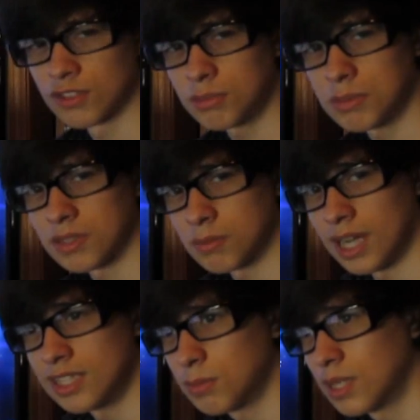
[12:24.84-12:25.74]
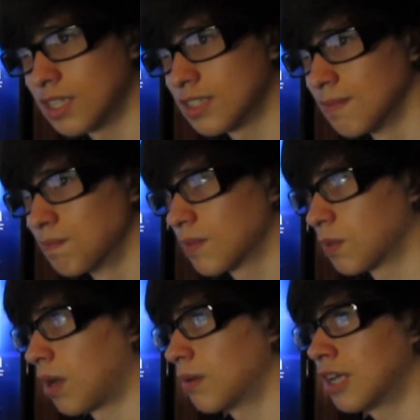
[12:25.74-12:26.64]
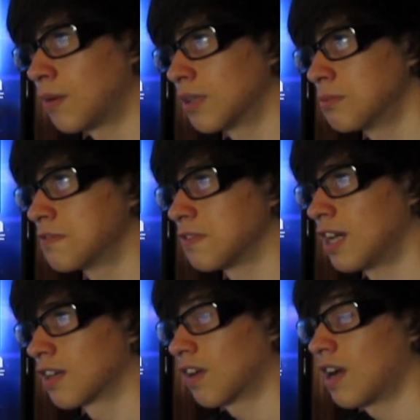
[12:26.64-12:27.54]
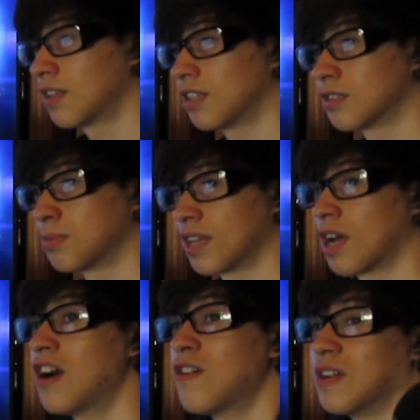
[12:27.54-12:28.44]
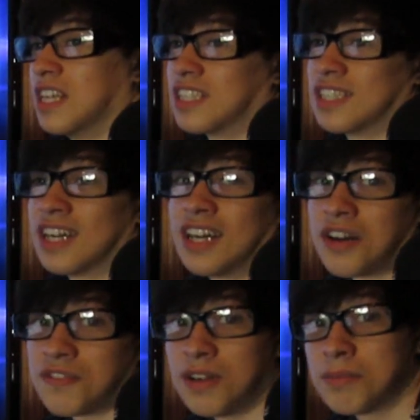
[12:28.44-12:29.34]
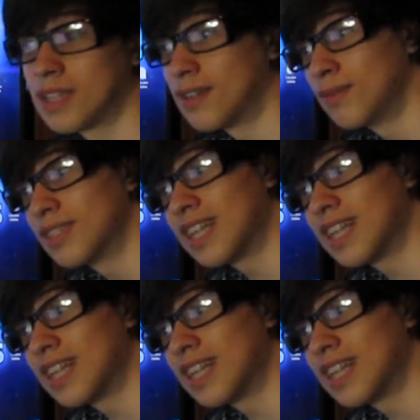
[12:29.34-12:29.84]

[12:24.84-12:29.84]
read people's minds, because why would I want to be flying around and then just be like, oh, it shut off, I'm gonna